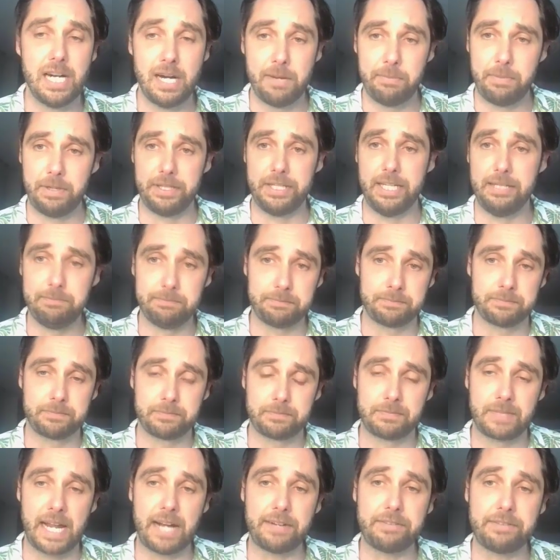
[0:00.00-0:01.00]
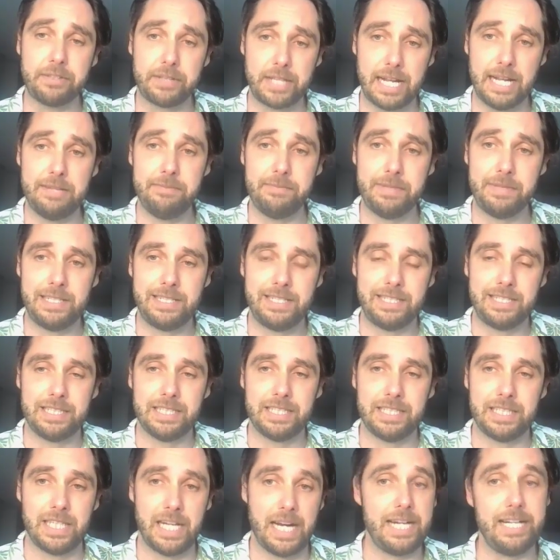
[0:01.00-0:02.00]
But then after that,
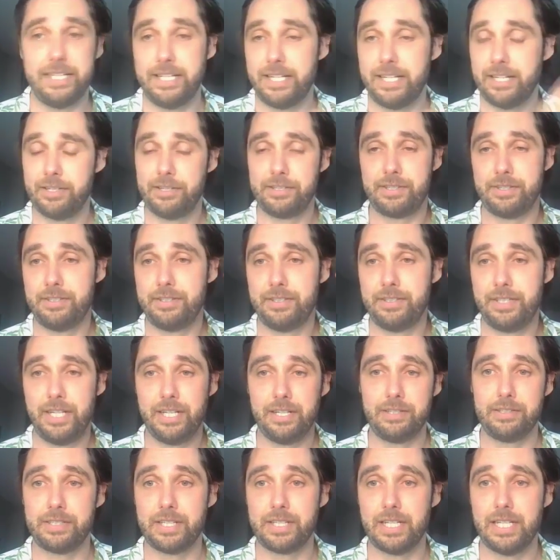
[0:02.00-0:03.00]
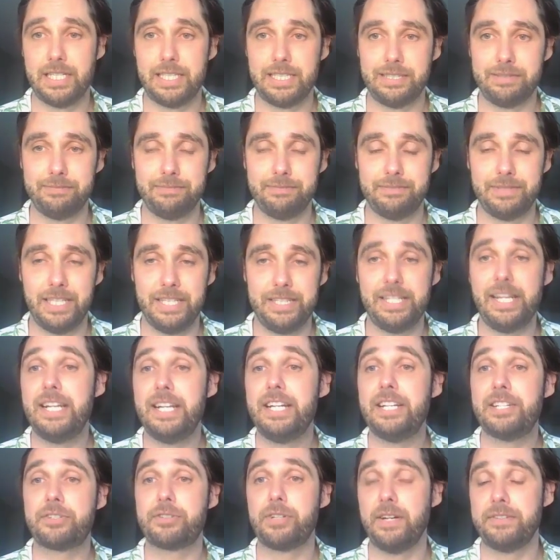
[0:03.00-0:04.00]
hey, here's the
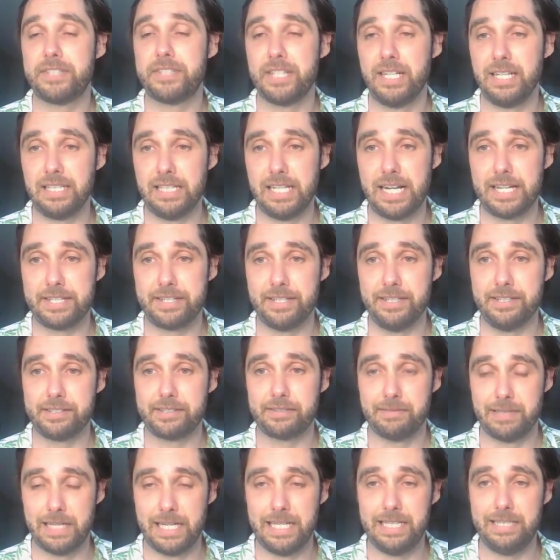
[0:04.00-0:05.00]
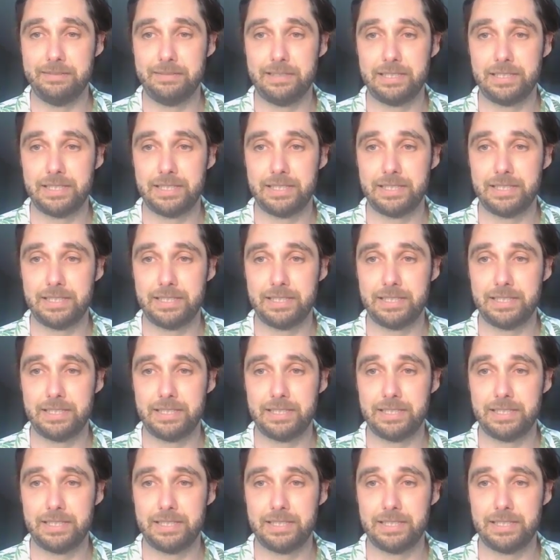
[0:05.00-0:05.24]
history of sunglasses, right?